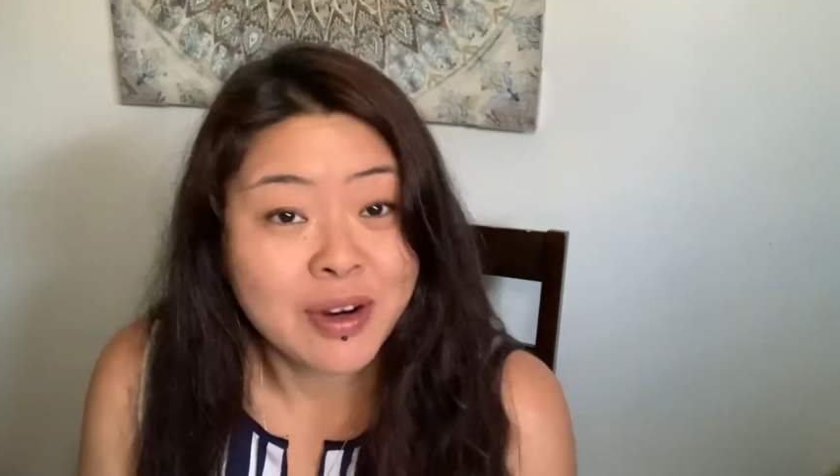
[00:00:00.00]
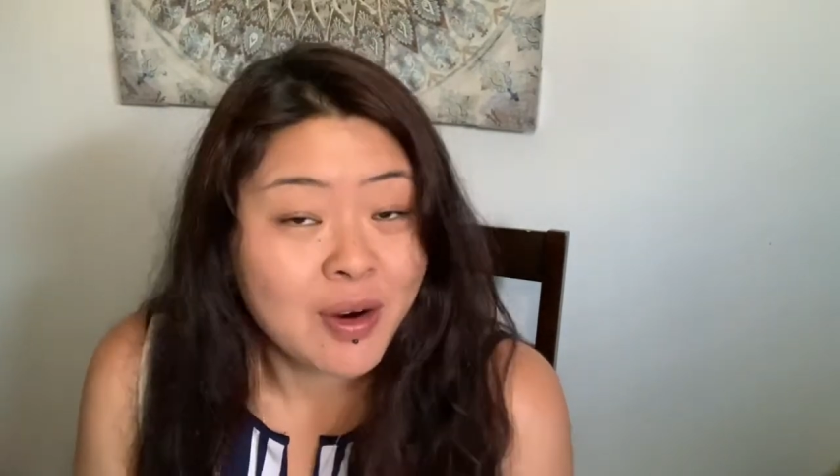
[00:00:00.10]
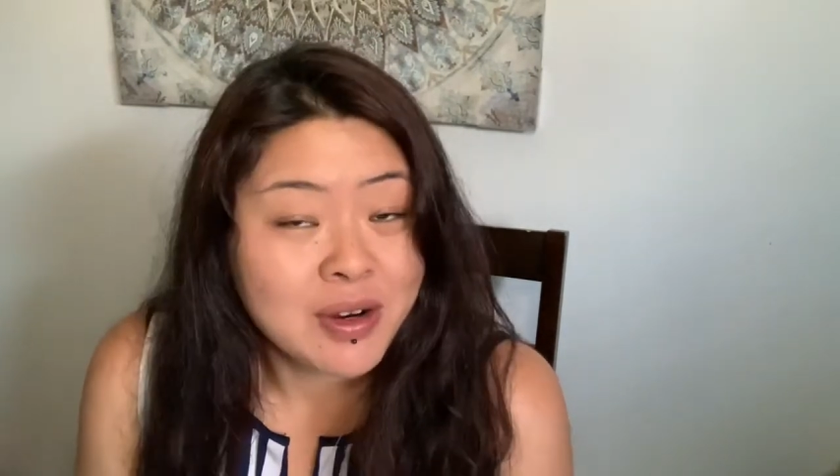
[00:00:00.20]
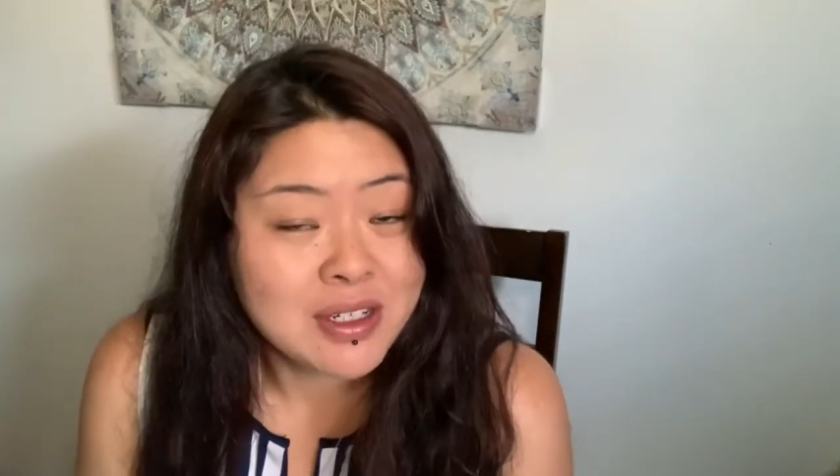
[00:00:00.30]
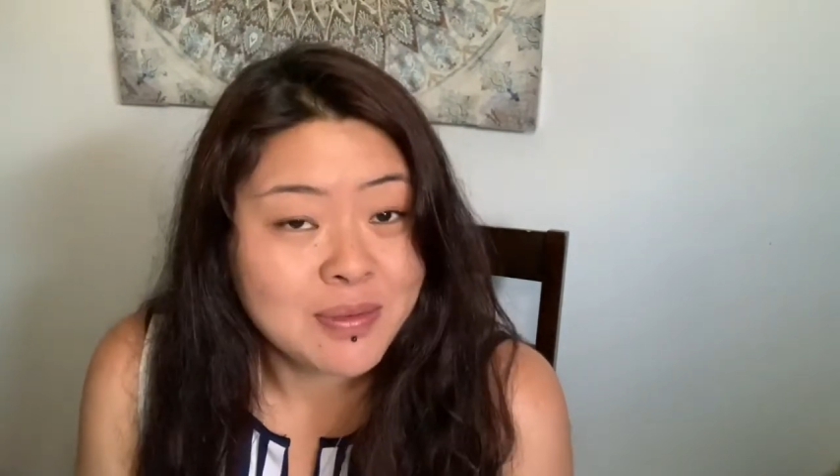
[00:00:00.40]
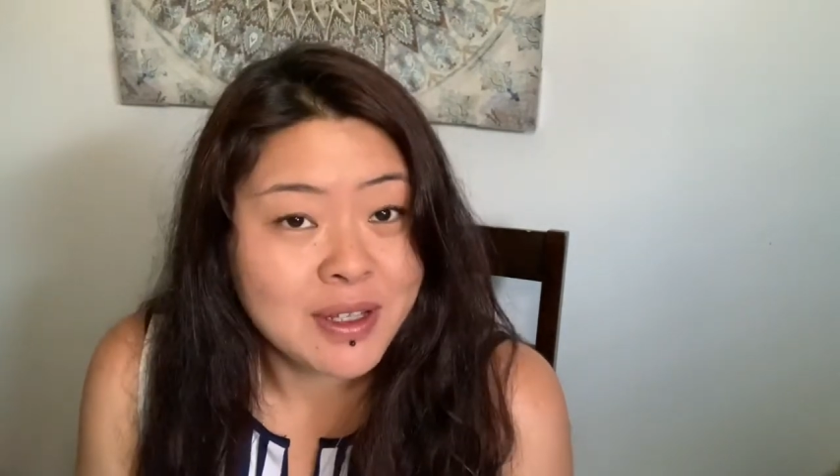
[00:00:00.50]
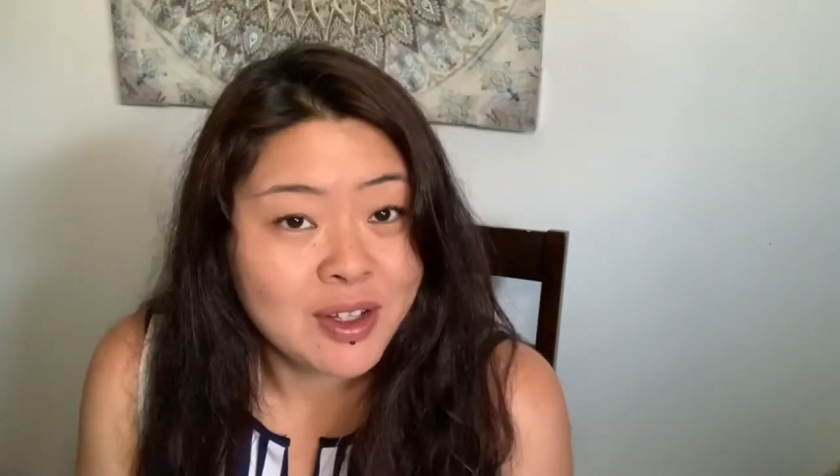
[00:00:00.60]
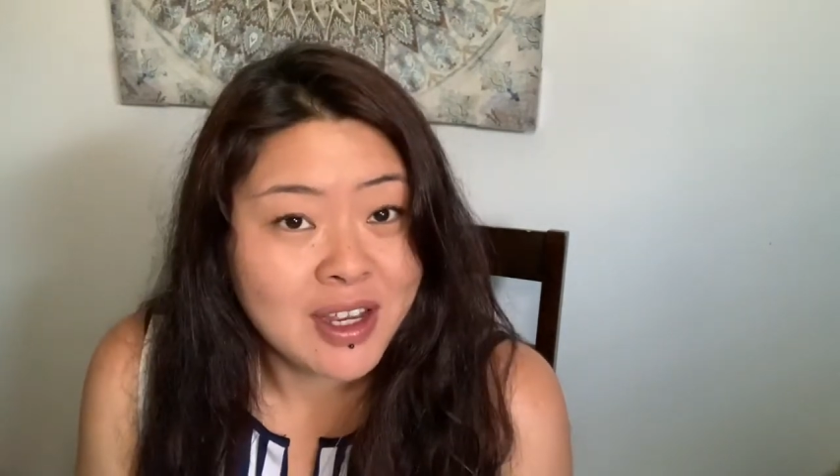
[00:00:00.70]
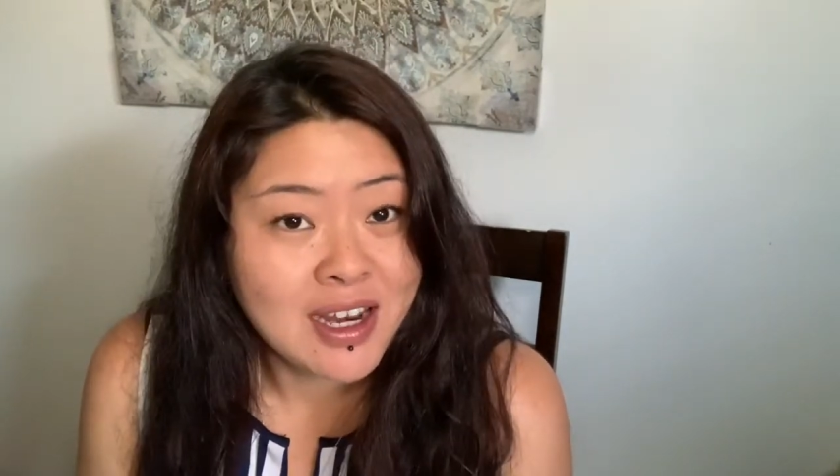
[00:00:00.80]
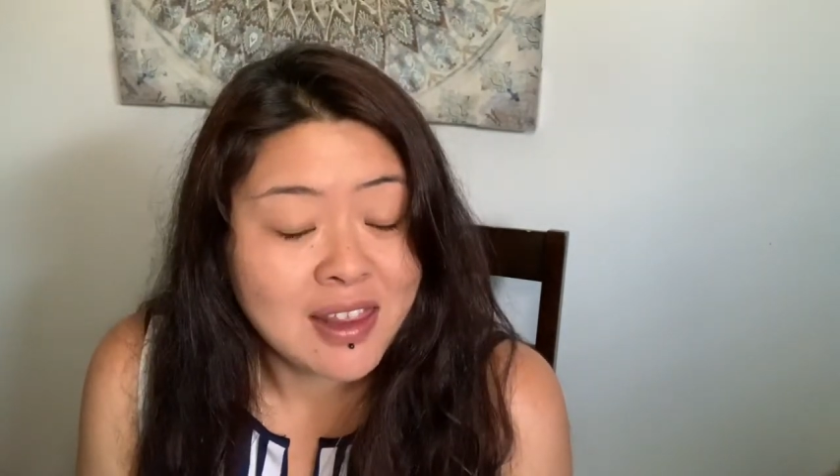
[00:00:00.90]
going to be
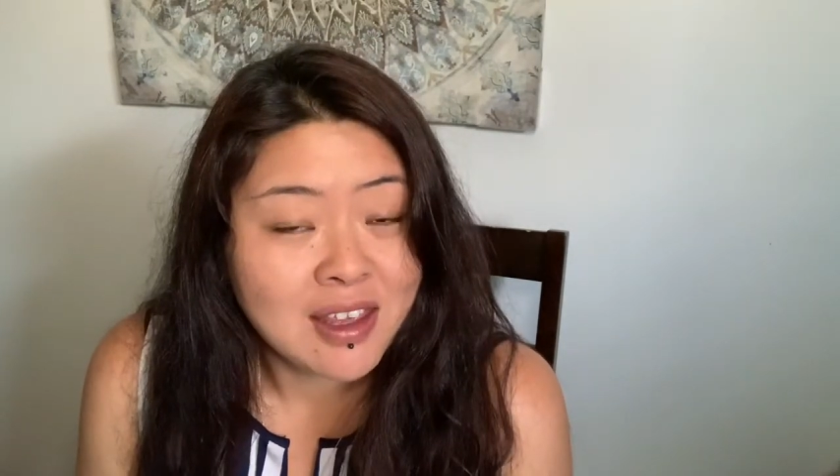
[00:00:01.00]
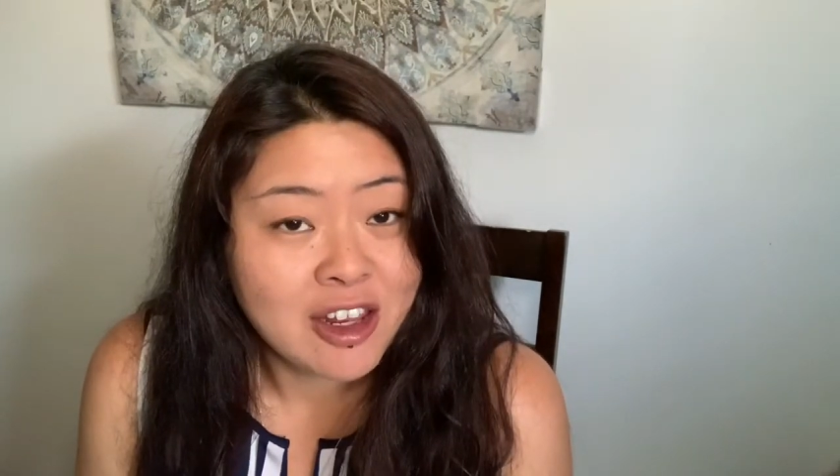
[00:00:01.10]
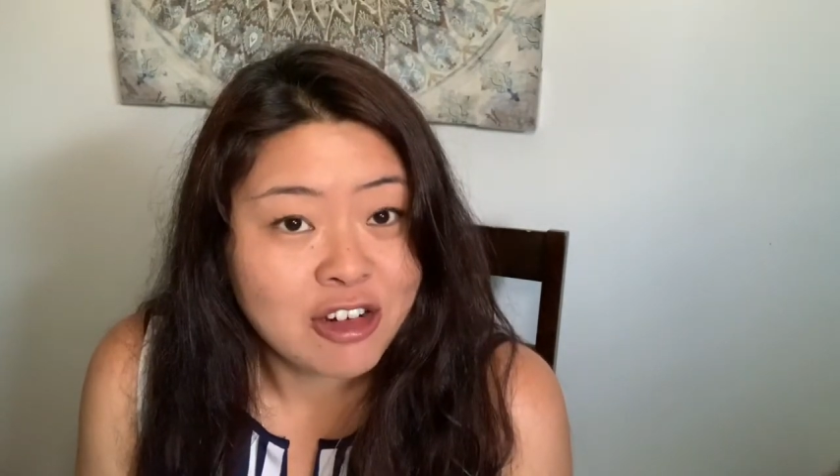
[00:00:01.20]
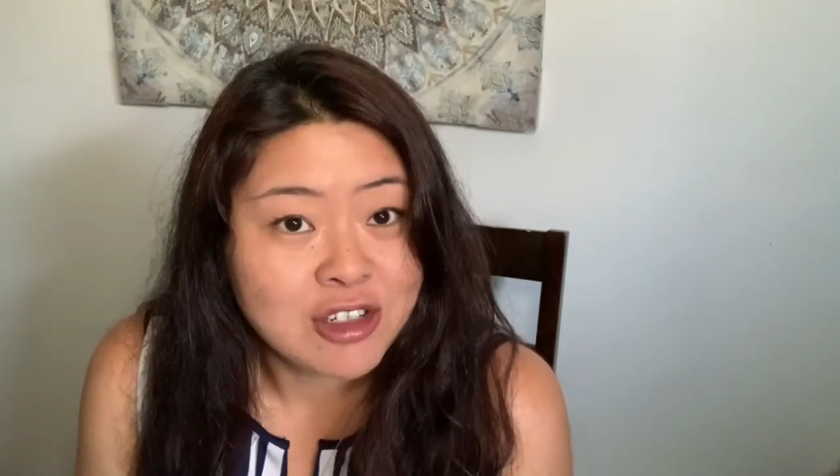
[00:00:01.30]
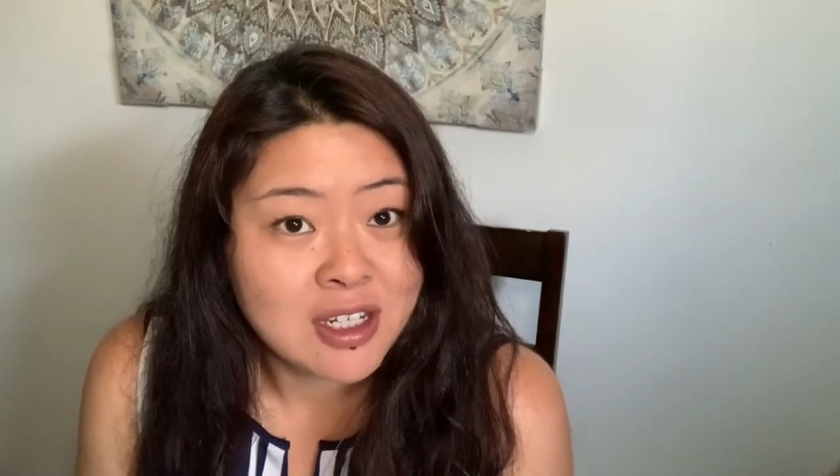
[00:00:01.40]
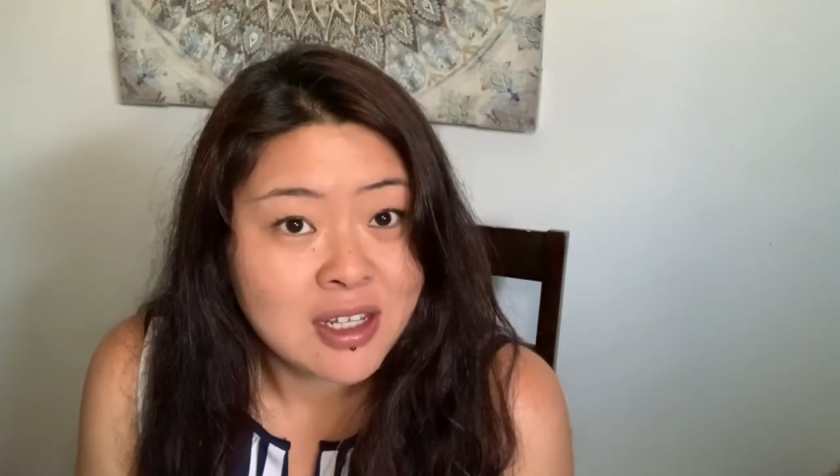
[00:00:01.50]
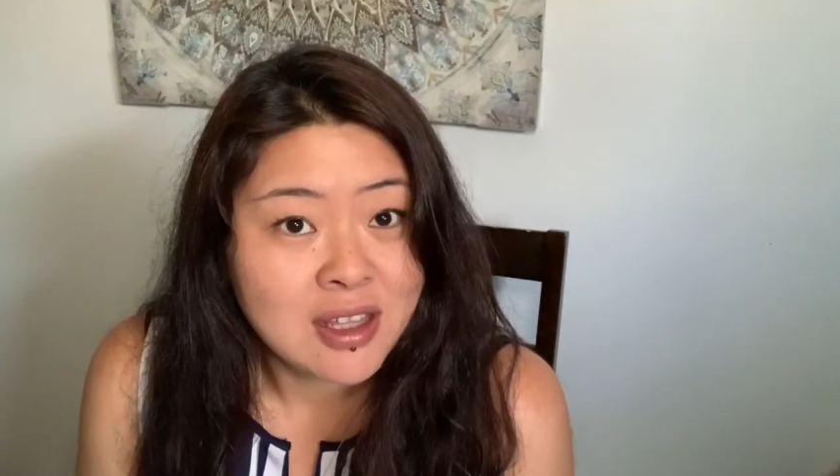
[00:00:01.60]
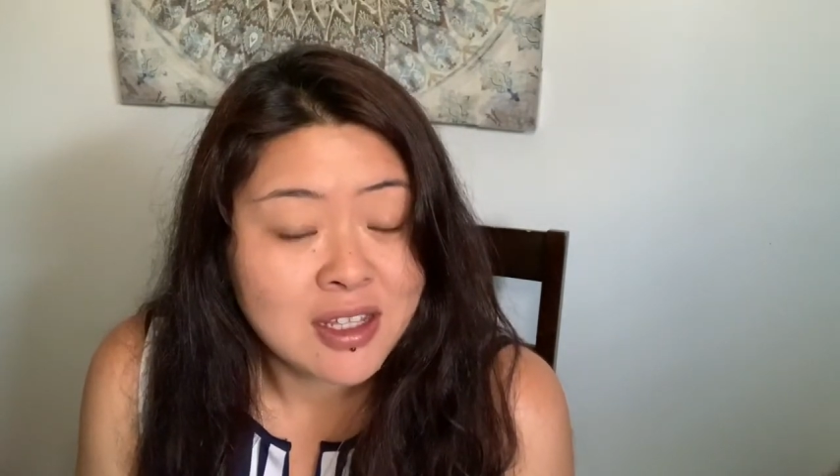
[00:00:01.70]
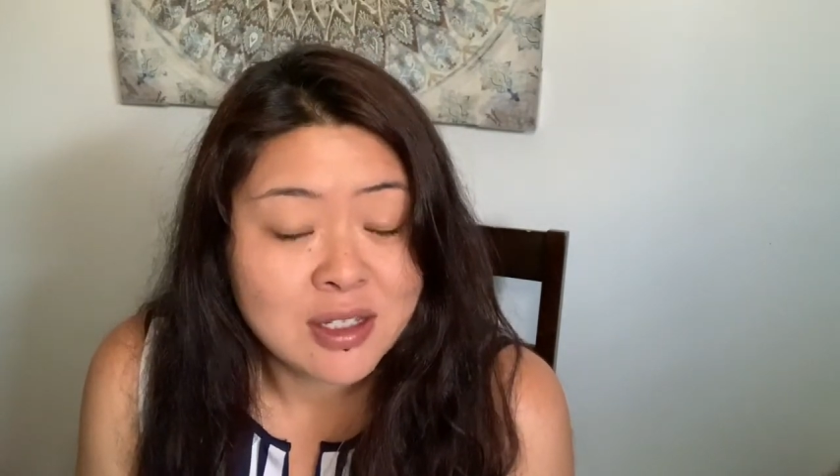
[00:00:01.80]
looking at the energy that